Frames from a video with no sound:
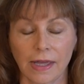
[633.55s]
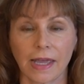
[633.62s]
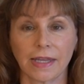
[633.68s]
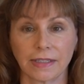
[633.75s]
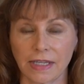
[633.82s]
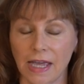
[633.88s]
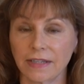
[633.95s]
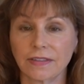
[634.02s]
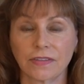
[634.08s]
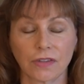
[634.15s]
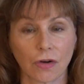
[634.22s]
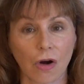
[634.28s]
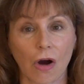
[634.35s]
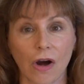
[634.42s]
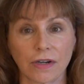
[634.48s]
And yes,
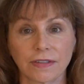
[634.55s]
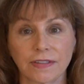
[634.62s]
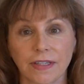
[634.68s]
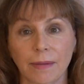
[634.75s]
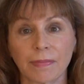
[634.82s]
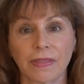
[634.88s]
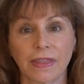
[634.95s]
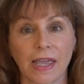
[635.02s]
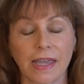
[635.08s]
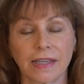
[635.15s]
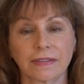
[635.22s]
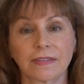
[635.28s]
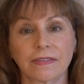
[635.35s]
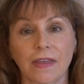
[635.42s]
there are some things